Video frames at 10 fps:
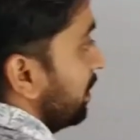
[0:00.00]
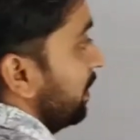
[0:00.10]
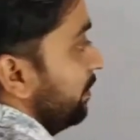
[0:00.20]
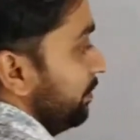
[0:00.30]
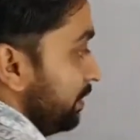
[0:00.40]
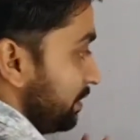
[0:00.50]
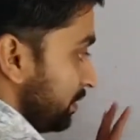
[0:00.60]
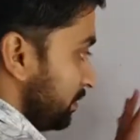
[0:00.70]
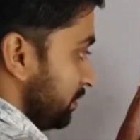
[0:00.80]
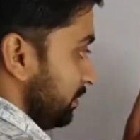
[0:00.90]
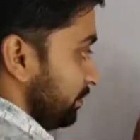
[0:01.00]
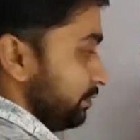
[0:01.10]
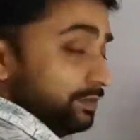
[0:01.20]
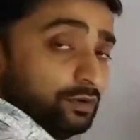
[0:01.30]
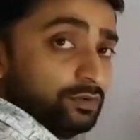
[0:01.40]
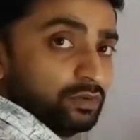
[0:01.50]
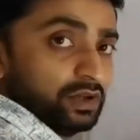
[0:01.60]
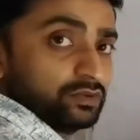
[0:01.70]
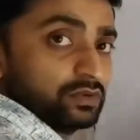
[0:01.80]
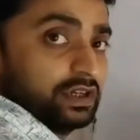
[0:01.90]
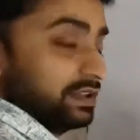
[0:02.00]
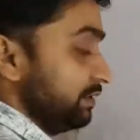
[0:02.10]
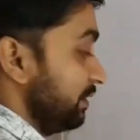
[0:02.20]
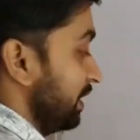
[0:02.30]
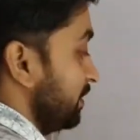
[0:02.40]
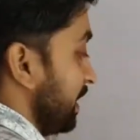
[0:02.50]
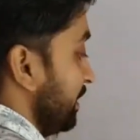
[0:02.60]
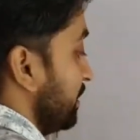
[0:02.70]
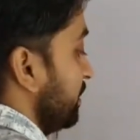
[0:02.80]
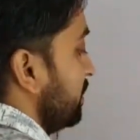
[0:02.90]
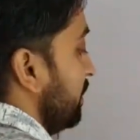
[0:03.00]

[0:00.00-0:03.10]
have you written? If you want to write, then you can write it.